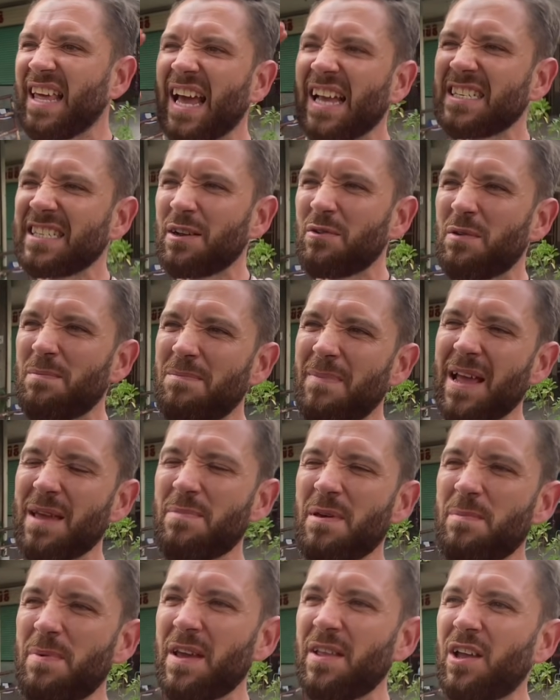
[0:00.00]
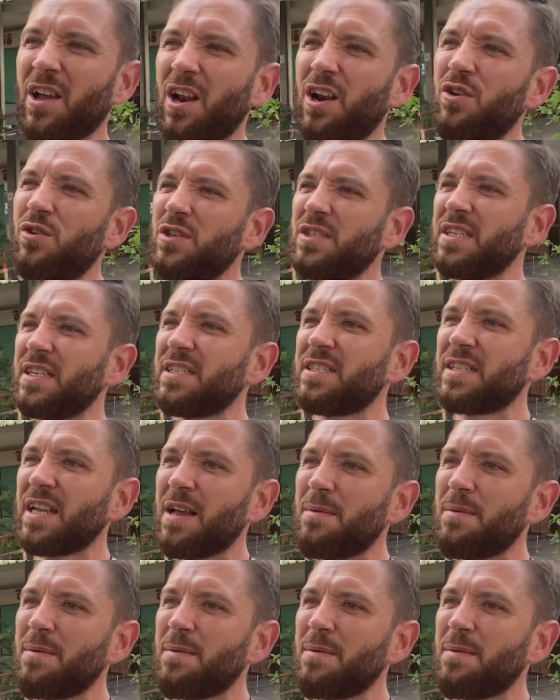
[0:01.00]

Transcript: guess it would maybe be the closest